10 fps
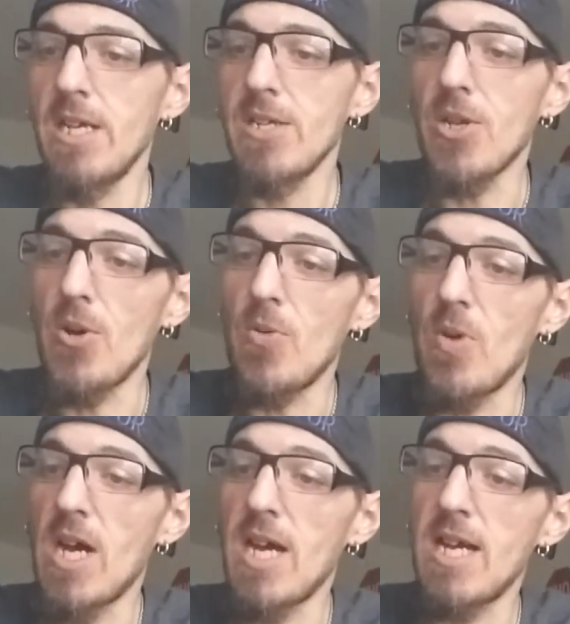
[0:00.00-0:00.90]

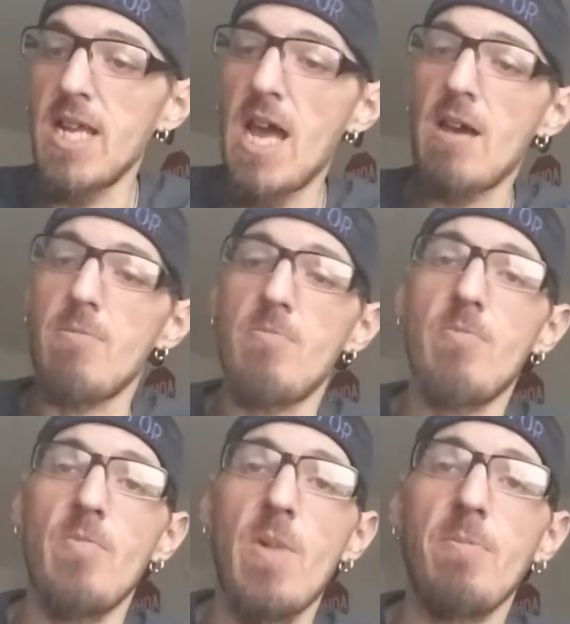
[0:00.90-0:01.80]
So, yeah,
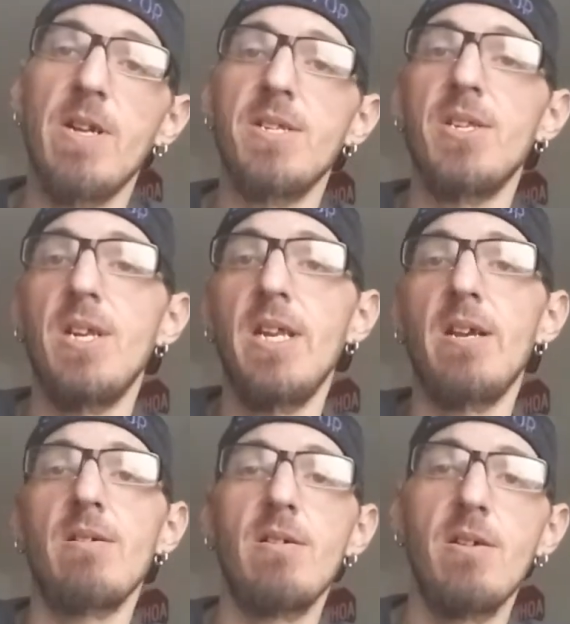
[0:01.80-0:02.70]
I'm going to sit
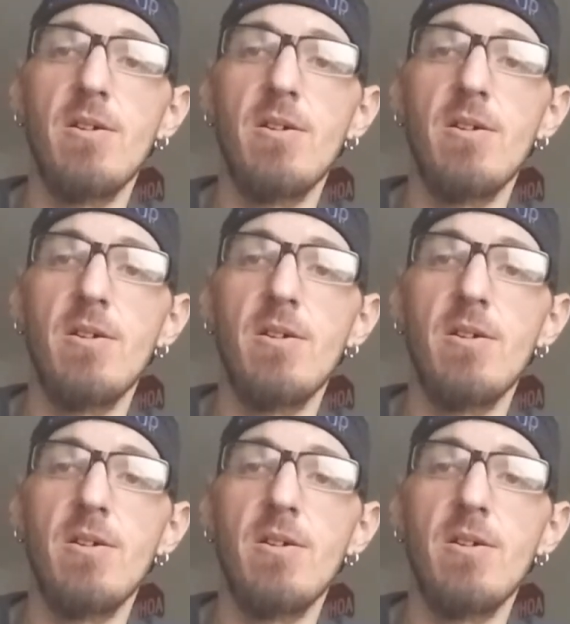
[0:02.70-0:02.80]
here.